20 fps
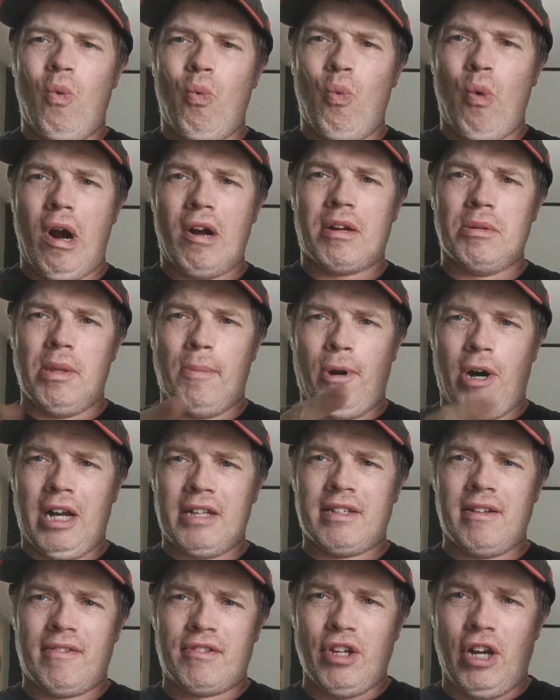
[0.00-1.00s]
Welcome to
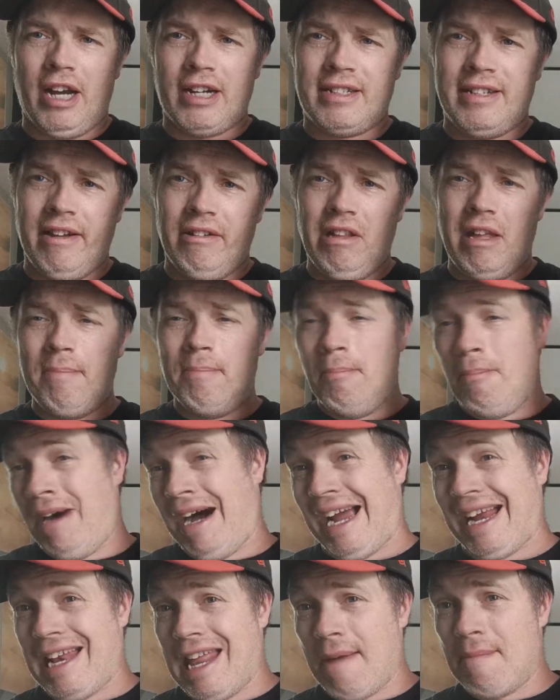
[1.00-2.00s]
Positive Talk Daily.
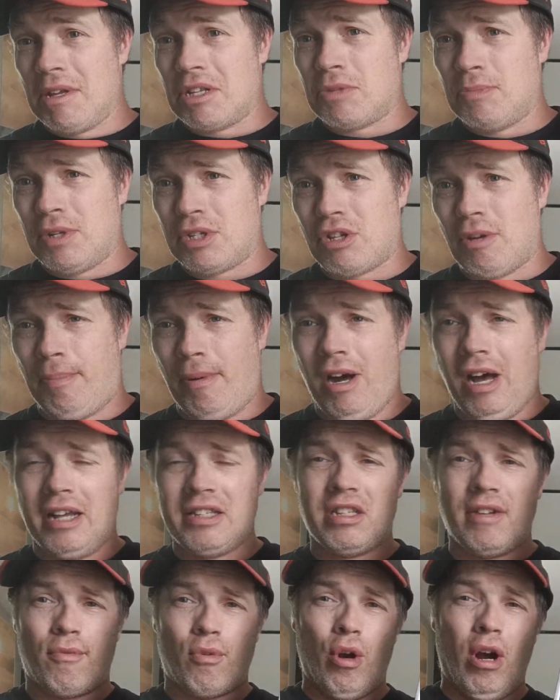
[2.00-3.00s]
My name is Mr.
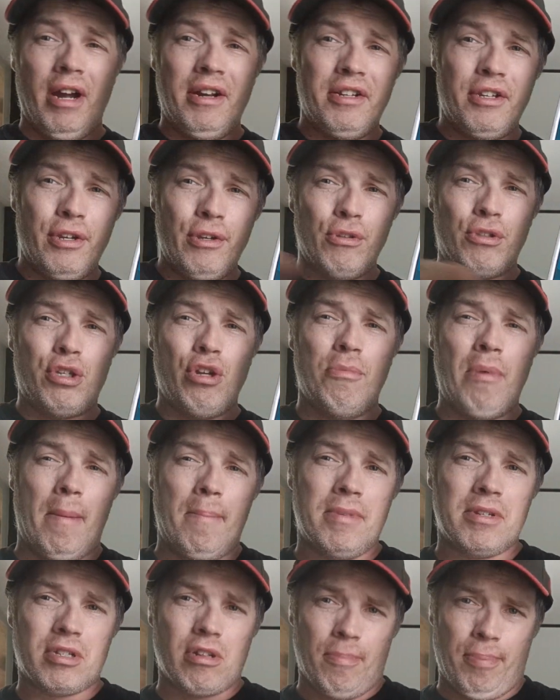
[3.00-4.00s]
Positive. We're on YouTube
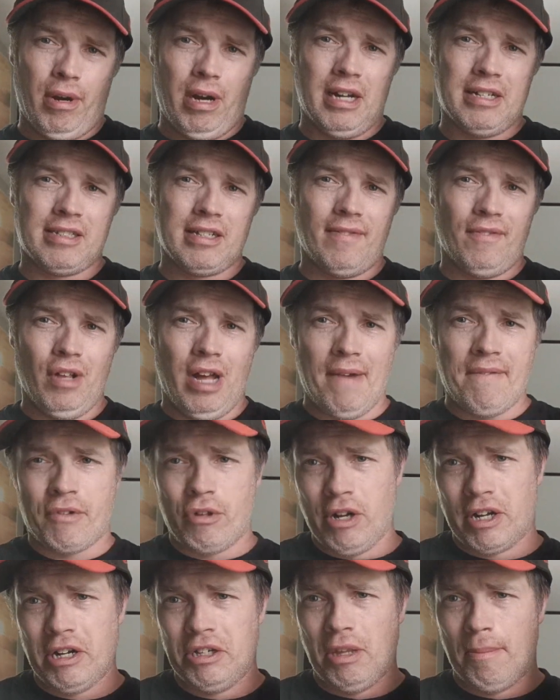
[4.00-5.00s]
at Mr. Positive Live.
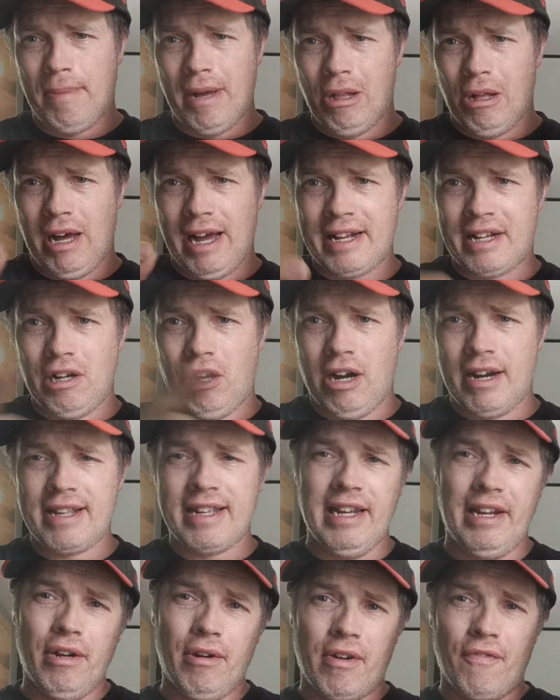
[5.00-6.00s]
Click on the bell icon and
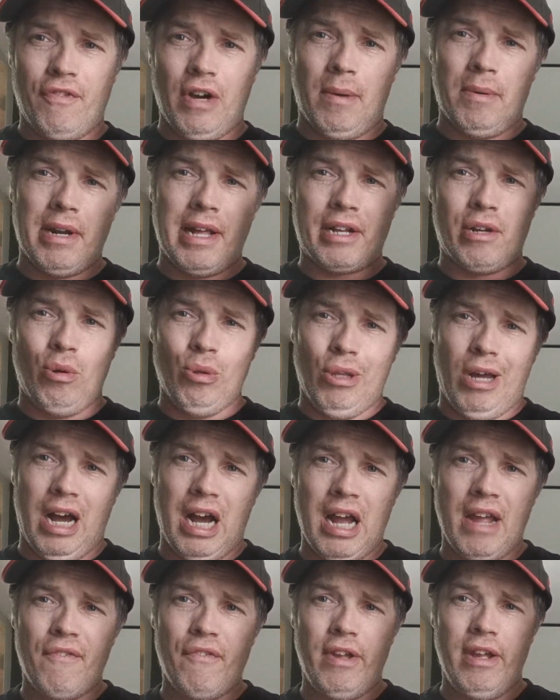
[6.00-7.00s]
get notified when I go
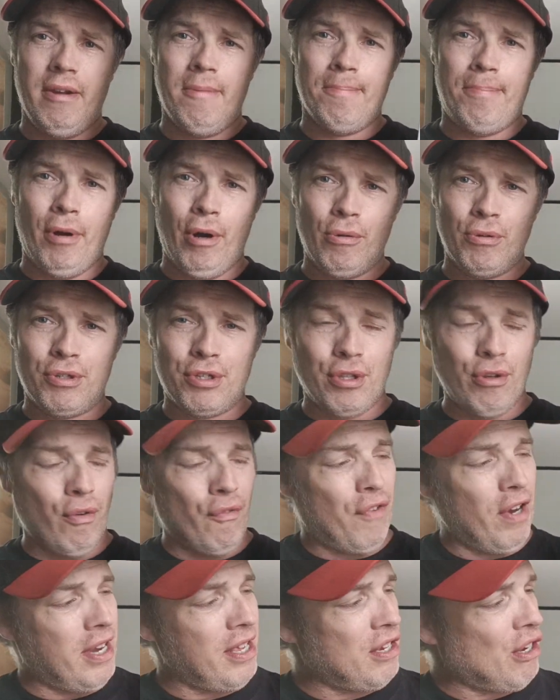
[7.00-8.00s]
live and post
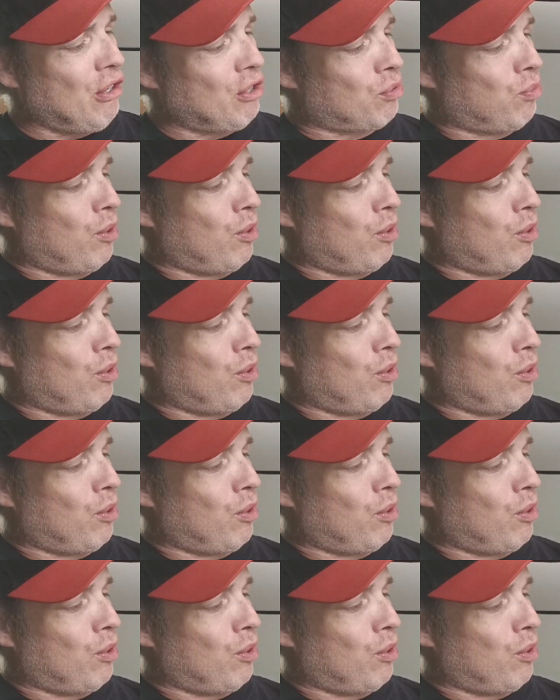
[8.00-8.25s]
new videos.